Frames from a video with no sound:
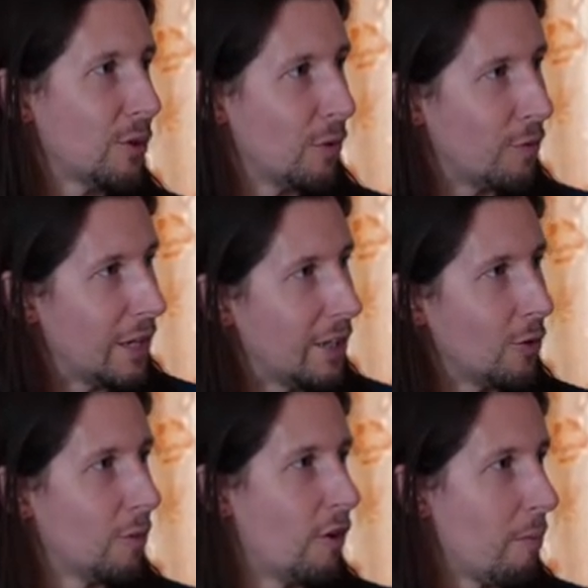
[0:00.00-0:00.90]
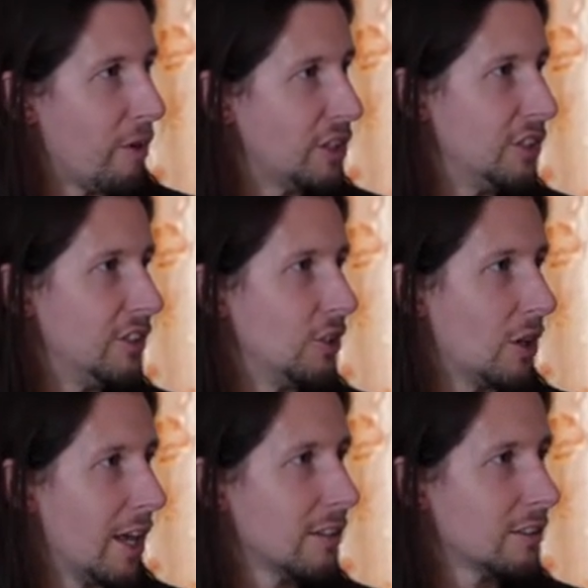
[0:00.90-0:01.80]
but you're feeling all the vibrations in your
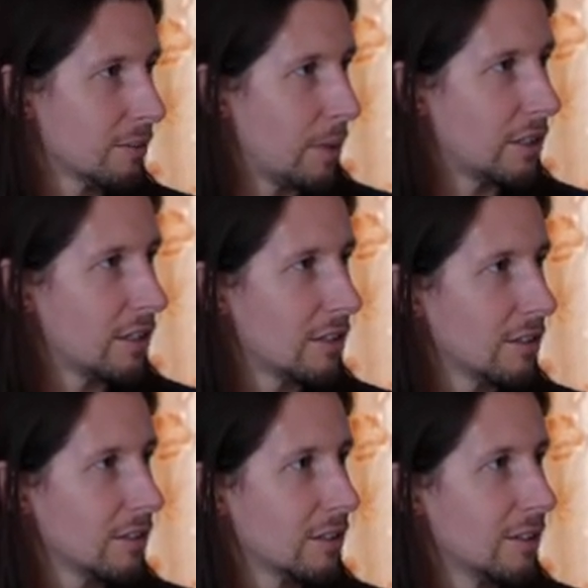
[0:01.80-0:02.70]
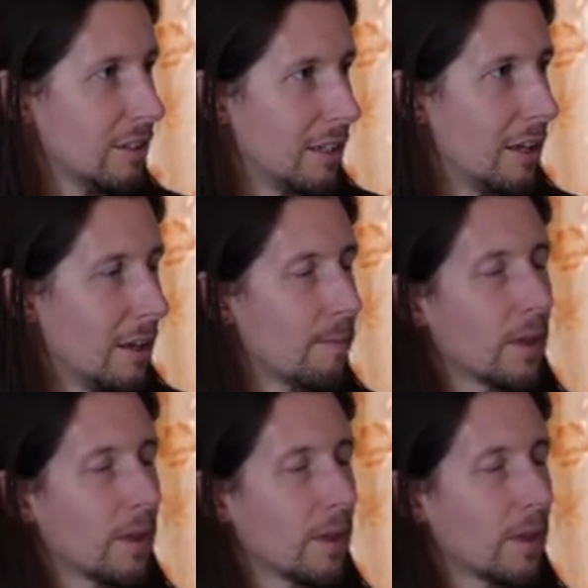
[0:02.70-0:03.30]
legs. Makes sense? Yeah.